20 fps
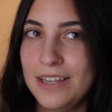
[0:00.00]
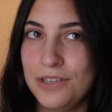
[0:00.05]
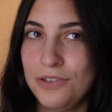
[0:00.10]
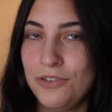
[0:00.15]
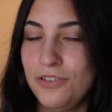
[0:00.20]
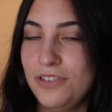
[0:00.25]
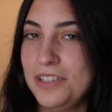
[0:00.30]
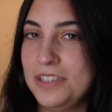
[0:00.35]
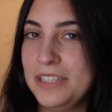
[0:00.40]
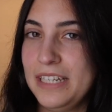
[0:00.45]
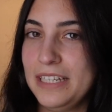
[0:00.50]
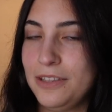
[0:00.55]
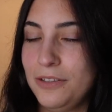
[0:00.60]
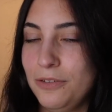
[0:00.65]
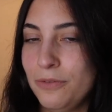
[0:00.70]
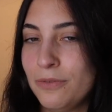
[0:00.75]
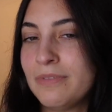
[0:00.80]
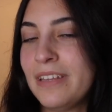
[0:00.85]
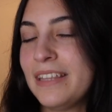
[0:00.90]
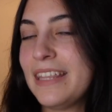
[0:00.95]
You just need
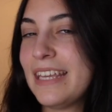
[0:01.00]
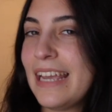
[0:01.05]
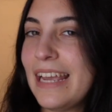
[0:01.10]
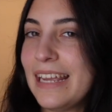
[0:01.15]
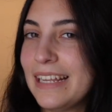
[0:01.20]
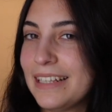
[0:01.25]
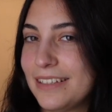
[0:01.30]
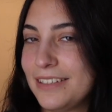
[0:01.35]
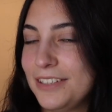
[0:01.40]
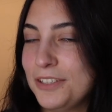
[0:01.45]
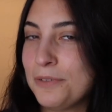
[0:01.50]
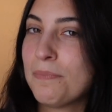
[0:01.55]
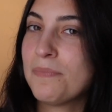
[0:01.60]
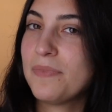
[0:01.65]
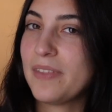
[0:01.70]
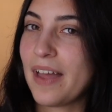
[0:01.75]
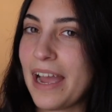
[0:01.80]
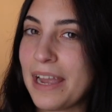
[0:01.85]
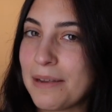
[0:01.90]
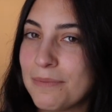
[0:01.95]
to dedicate some
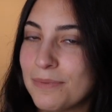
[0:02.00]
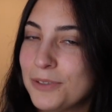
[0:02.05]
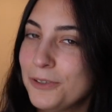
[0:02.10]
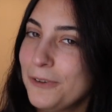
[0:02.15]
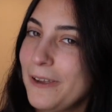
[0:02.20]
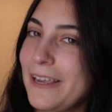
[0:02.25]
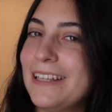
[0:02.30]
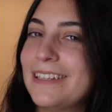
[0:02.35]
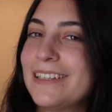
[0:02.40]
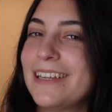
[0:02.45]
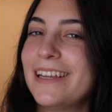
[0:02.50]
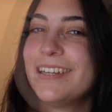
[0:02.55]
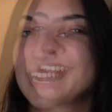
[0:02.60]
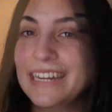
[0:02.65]
time to it.